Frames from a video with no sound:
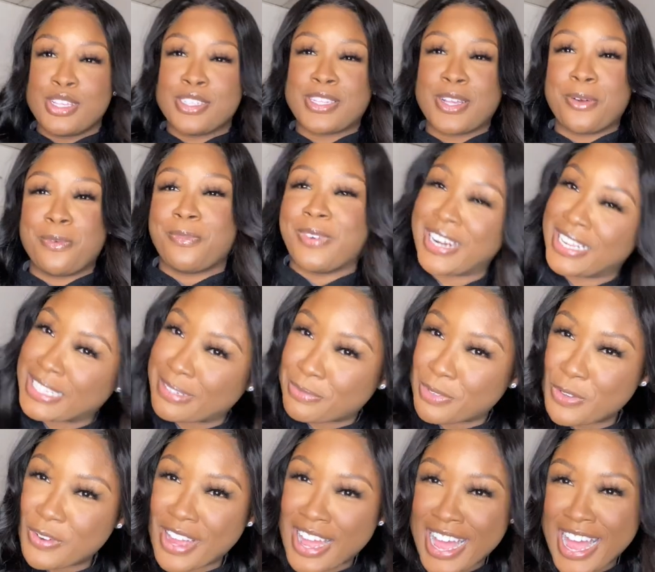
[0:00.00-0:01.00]
So what is up,
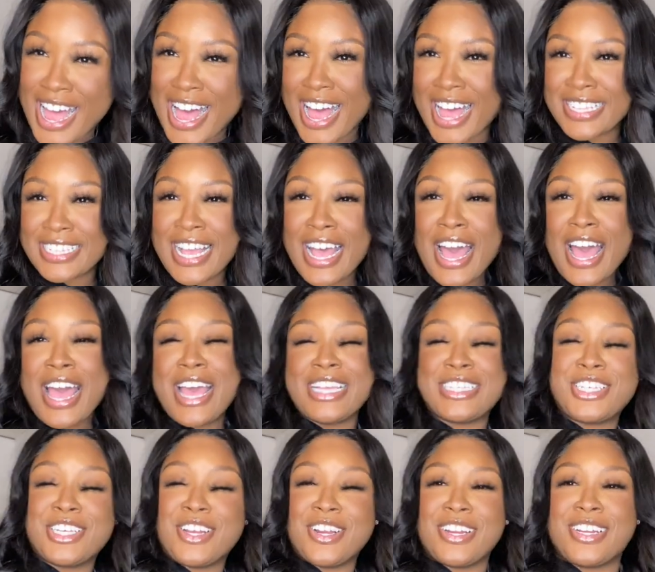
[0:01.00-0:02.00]
you guys?
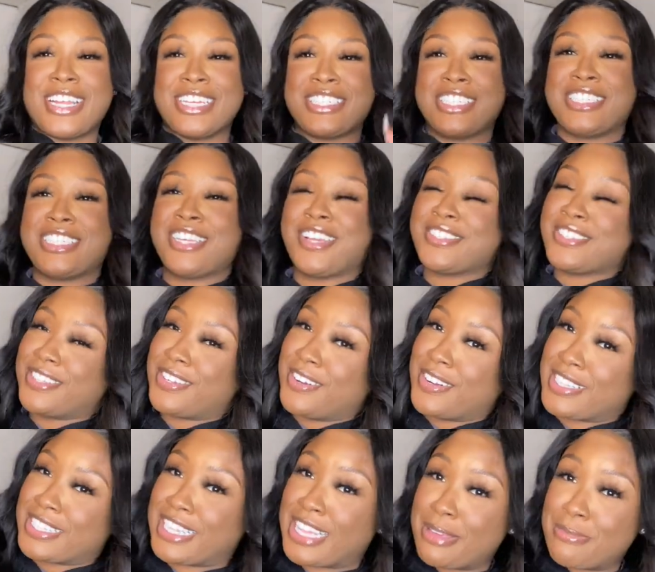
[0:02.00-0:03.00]
It's your girl, Nasia G, also known
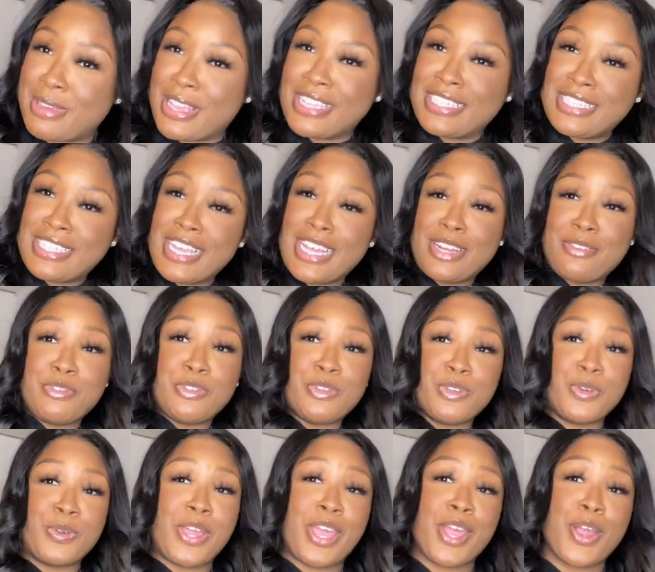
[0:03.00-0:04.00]
as glamis.tee. And if you're
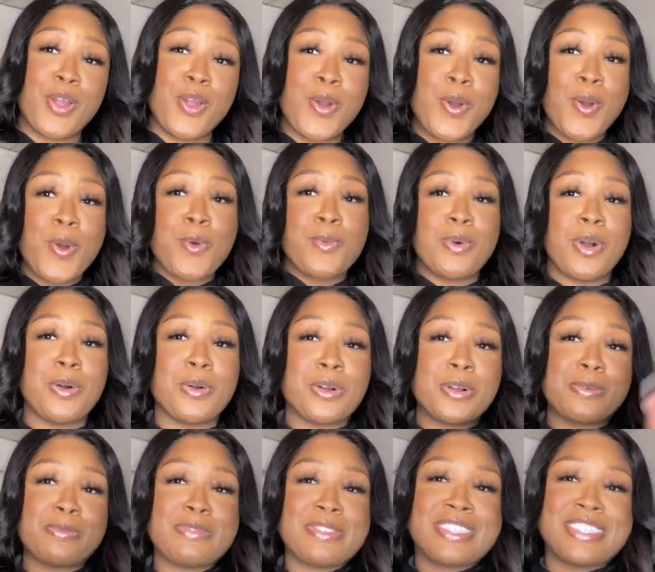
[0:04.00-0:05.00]
new here,
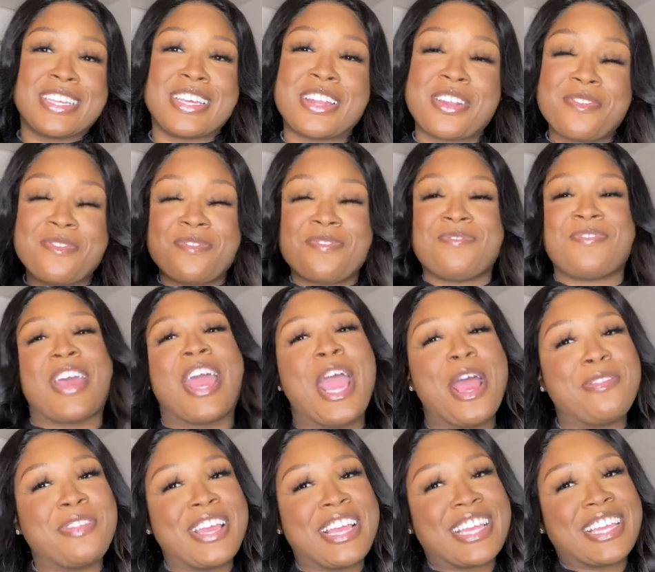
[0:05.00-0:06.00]
welcome to the
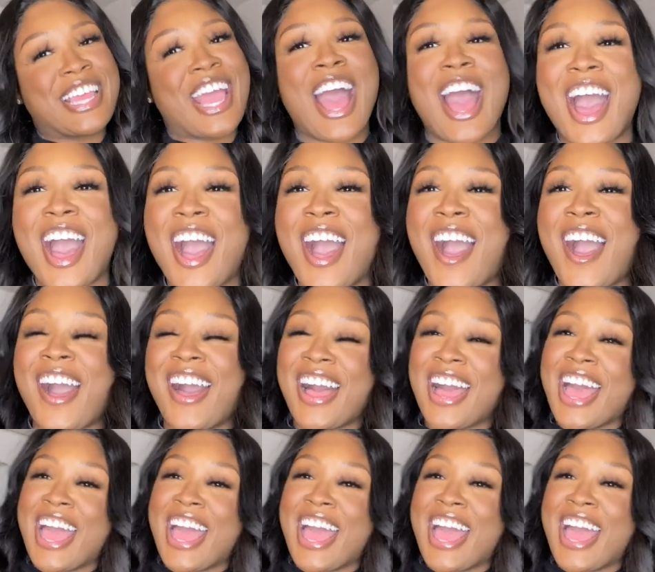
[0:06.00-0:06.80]
family, y'all.